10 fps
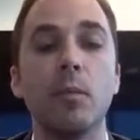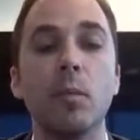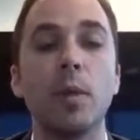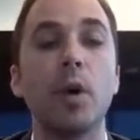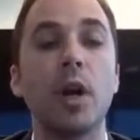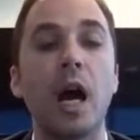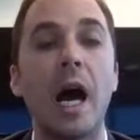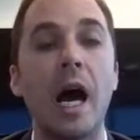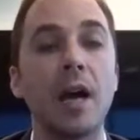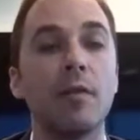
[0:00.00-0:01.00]
We put a
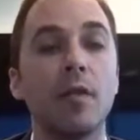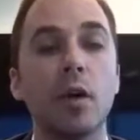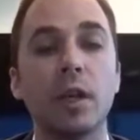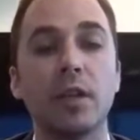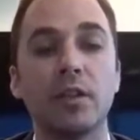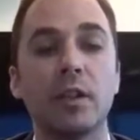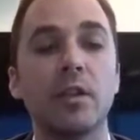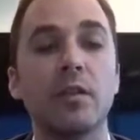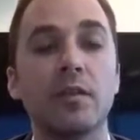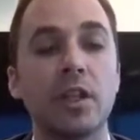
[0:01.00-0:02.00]
high focus in
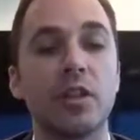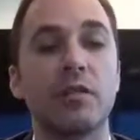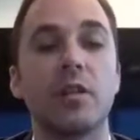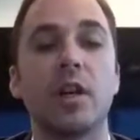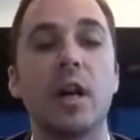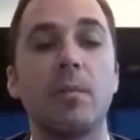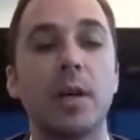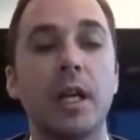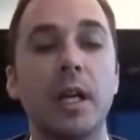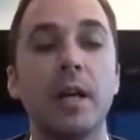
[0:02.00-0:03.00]
the vision for the
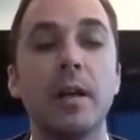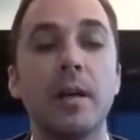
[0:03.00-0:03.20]
company